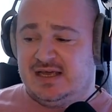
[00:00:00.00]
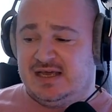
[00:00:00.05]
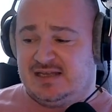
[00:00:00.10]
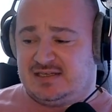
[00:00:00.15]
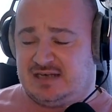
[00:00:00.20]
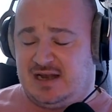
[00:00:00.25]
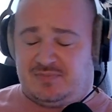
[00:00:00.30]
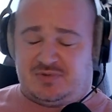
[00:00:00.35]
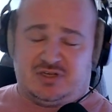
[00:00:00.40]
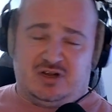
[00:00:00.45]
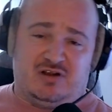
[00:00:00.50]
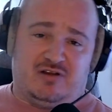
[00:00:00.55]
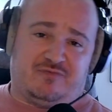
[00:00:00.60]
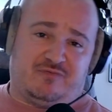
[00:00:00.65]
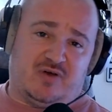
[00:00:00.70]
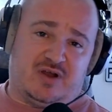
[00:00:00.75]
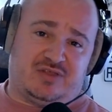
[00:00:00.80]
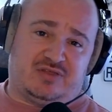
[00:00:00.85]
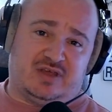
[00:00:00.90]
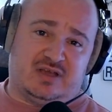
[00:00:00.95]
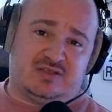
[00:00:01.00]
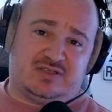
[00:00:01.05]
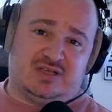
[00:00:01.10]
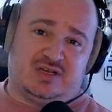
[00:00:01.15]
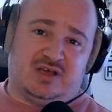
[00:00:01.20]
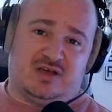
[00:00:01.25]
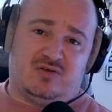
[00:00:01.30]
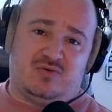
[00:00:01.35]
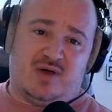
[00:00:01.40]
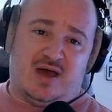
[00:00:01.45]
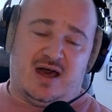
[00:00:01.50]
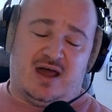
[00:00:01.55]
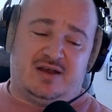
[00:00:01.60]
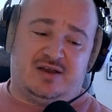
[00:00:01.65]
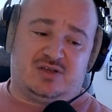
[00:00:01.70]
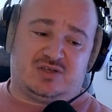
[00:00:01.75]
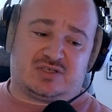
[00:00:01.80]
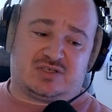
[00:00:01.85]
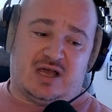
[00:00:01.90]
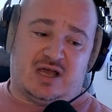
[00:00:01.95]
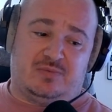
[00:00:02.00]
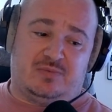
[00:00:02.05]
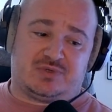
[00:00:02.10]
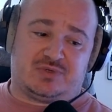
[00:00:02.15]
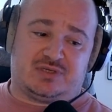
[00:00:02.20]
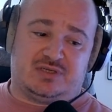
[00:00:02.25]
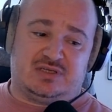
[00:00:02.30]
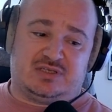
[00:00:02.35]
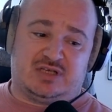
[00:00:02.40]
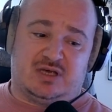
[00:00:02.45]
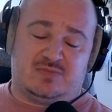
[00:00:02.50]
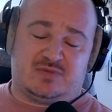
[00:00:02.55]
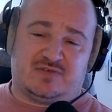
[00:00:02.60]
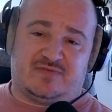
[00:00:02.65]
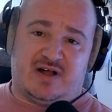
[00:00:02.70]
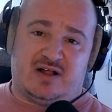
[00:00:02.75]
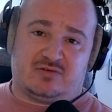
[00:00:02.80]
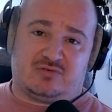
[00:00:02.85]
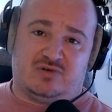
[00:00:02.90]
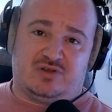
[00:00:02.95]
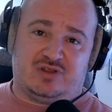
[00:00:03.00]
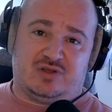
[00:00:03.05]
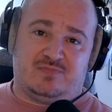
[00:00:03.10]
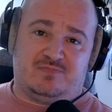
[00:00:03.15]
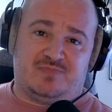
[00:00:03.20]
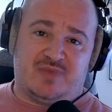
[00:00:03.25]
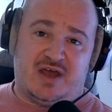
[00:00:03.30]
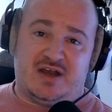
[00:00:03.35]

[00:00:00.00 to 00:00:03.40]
It's an absolutely free thing to do, and it just helps in terms of algorithm.